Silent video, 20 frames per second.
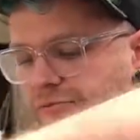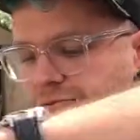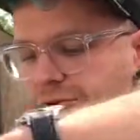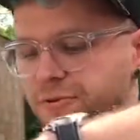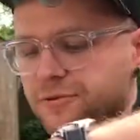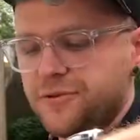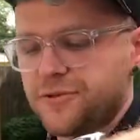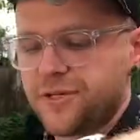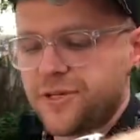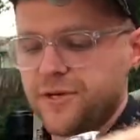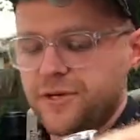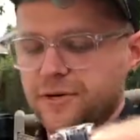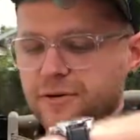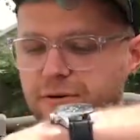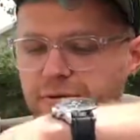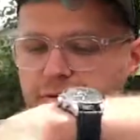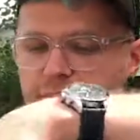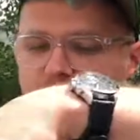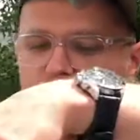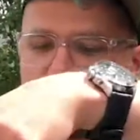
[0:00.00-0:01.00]
rooster
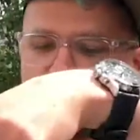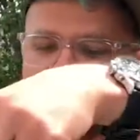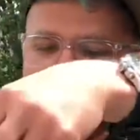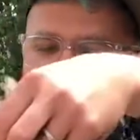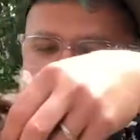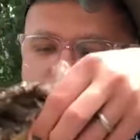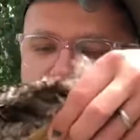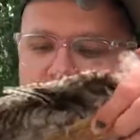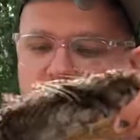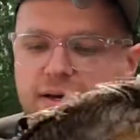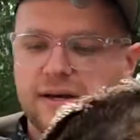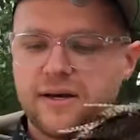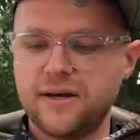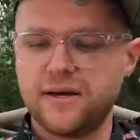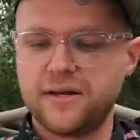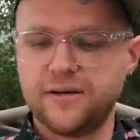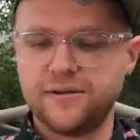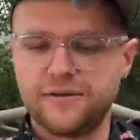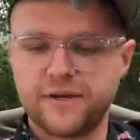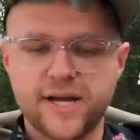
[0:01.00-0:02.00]
or
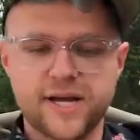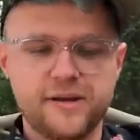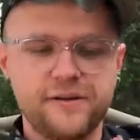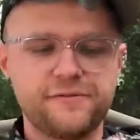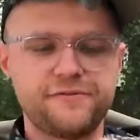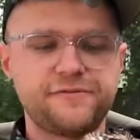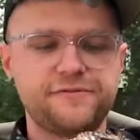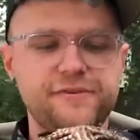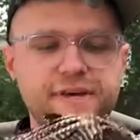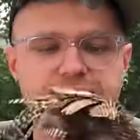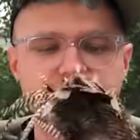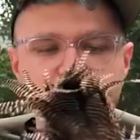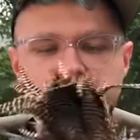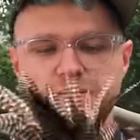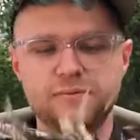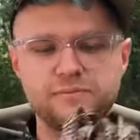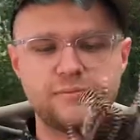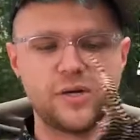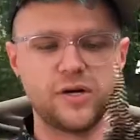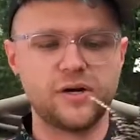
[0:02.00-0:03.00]
another kind of
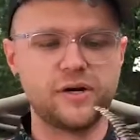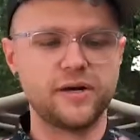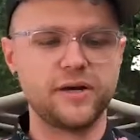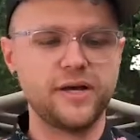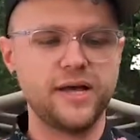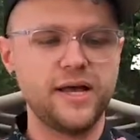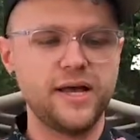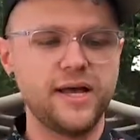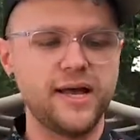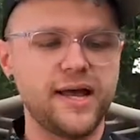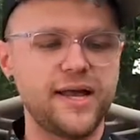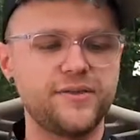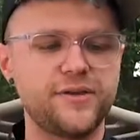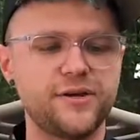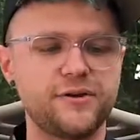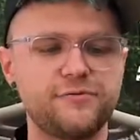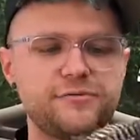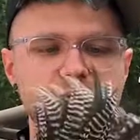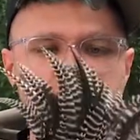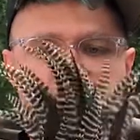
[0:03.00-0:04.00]
pheasant bird. And
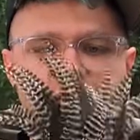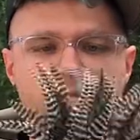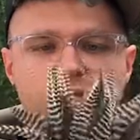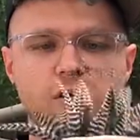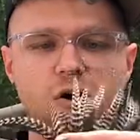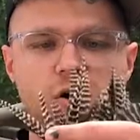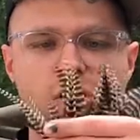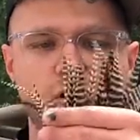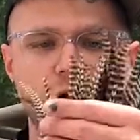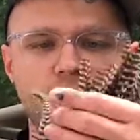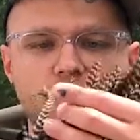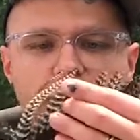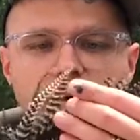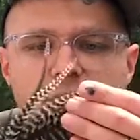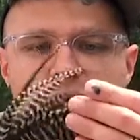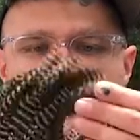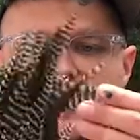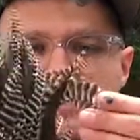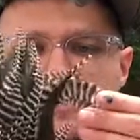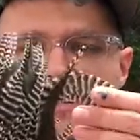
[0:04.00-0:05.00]
they're really long,
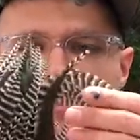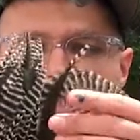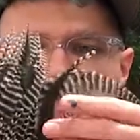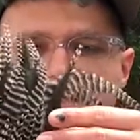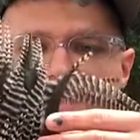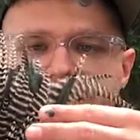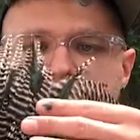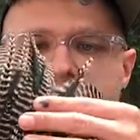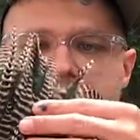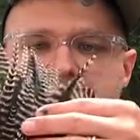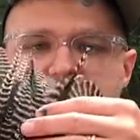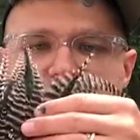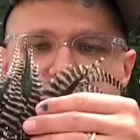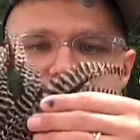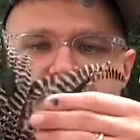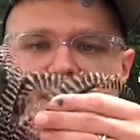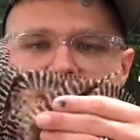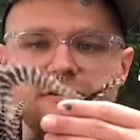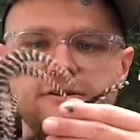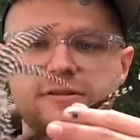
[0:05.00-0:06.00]
skinny
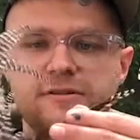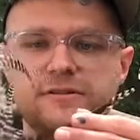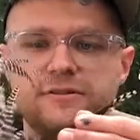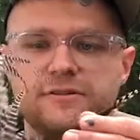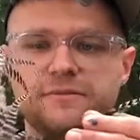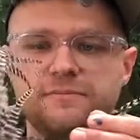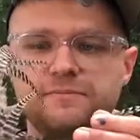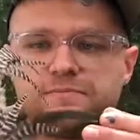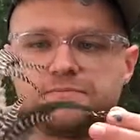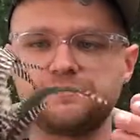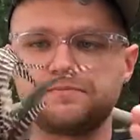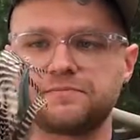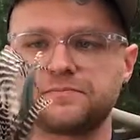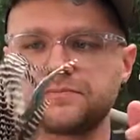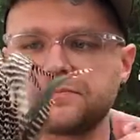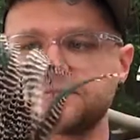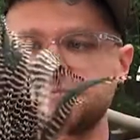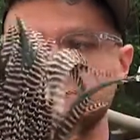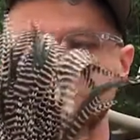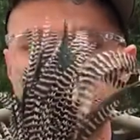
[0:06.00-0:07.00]
feathers.
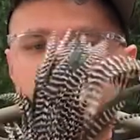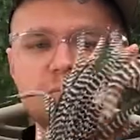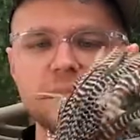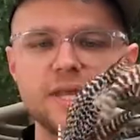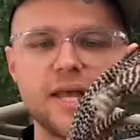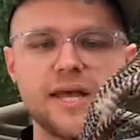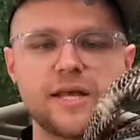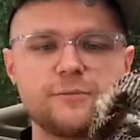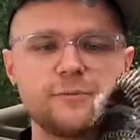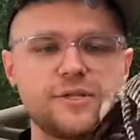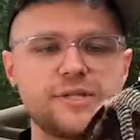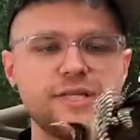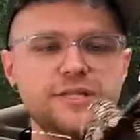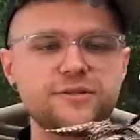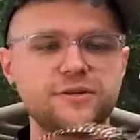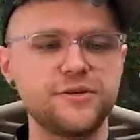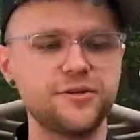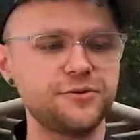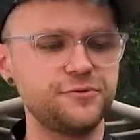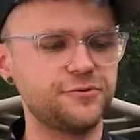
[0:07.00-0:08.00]
And what these
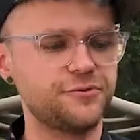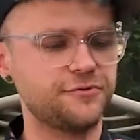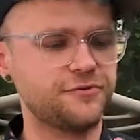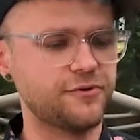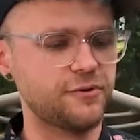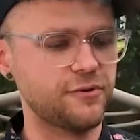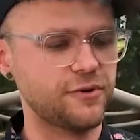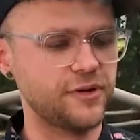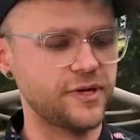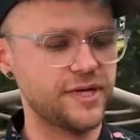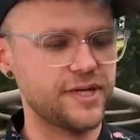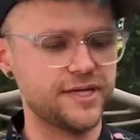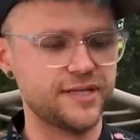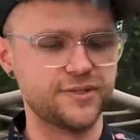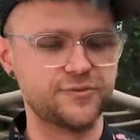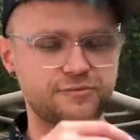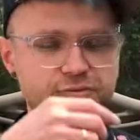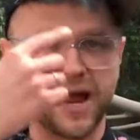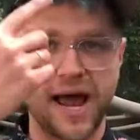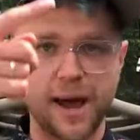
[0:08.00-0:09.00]
are used for
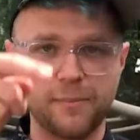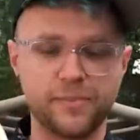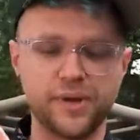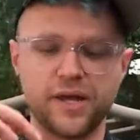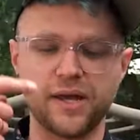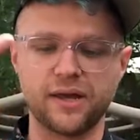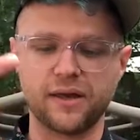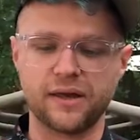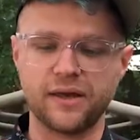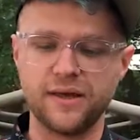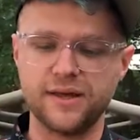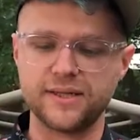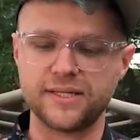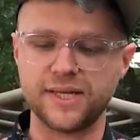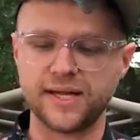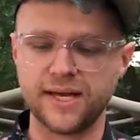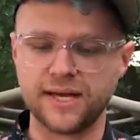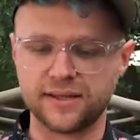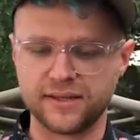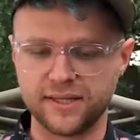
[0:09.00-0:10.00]
is wrapping
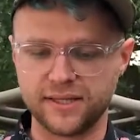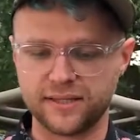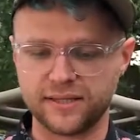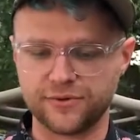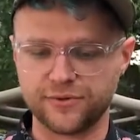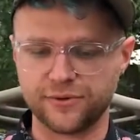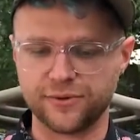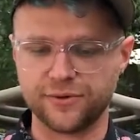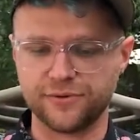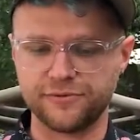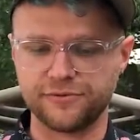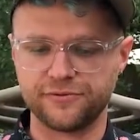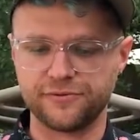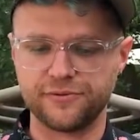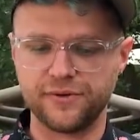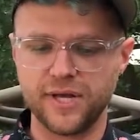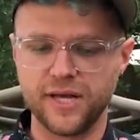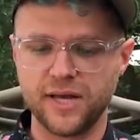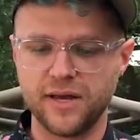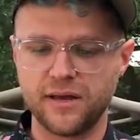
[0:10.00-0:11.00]
to get this sort of
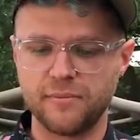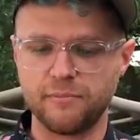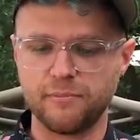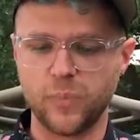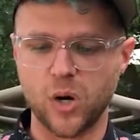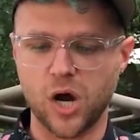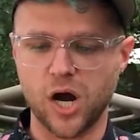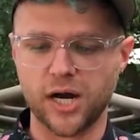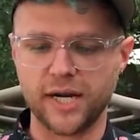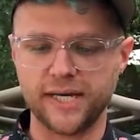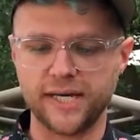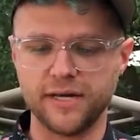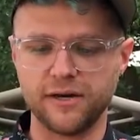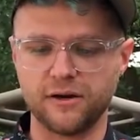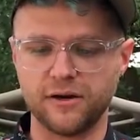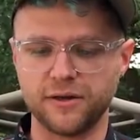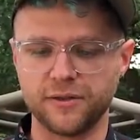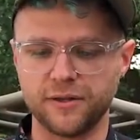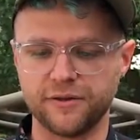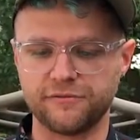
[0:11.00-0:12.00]
body
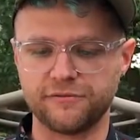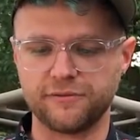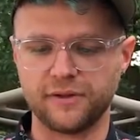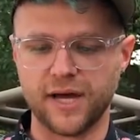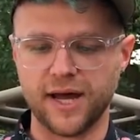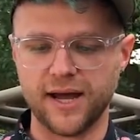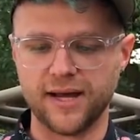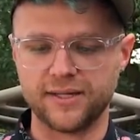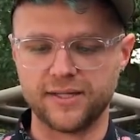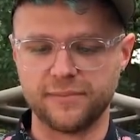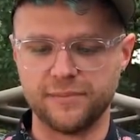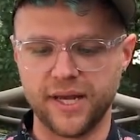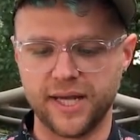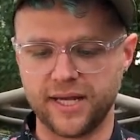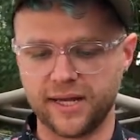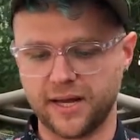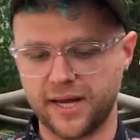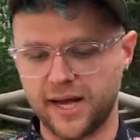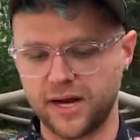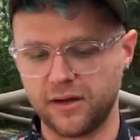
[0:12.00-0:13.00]
on the fly to make
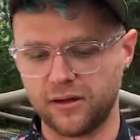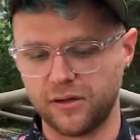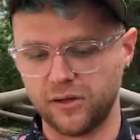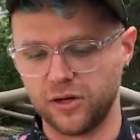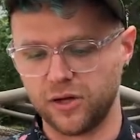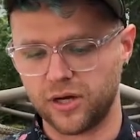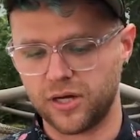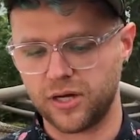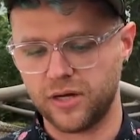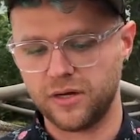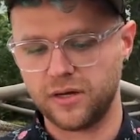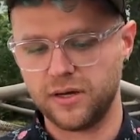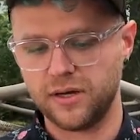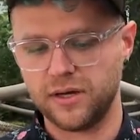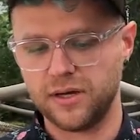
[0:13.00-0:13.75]
it kind of look